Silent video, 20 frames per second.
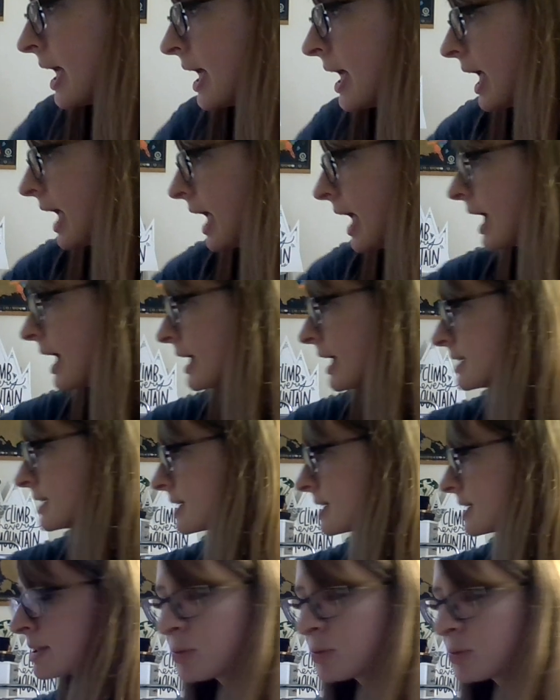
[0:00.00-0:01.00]
And
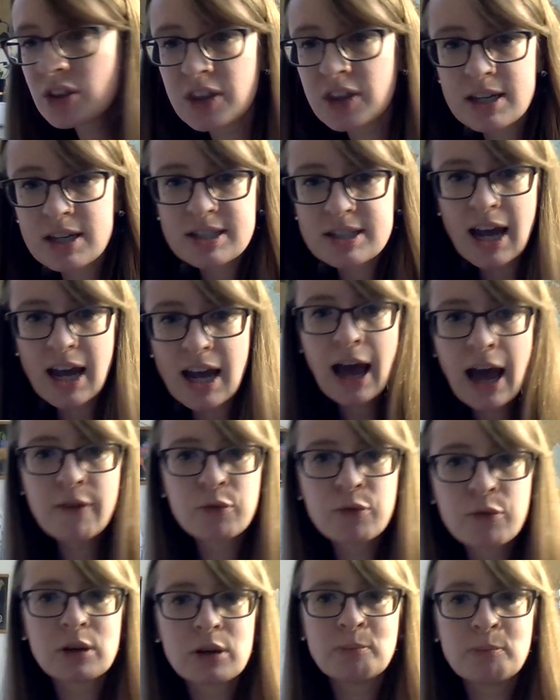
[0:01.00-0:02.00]
some good things to
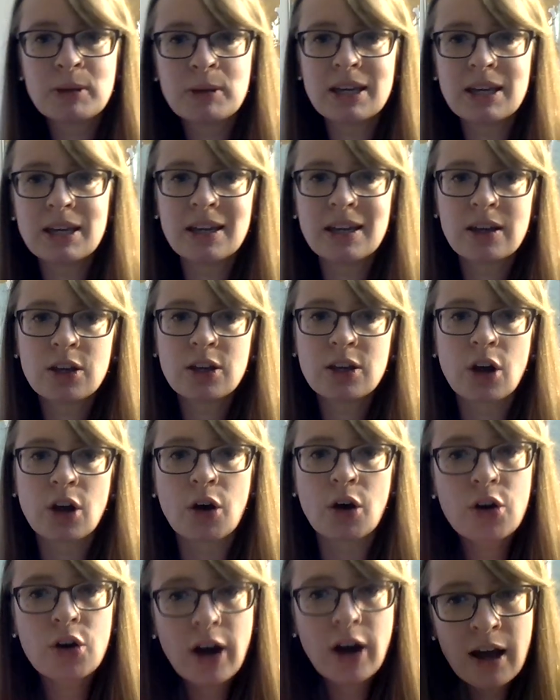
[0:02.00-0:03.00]
have would be,
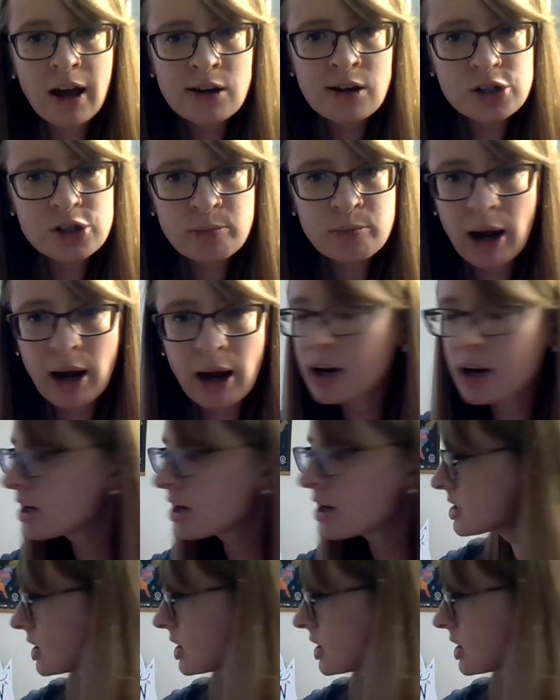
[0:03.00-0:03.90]
crayons or markers that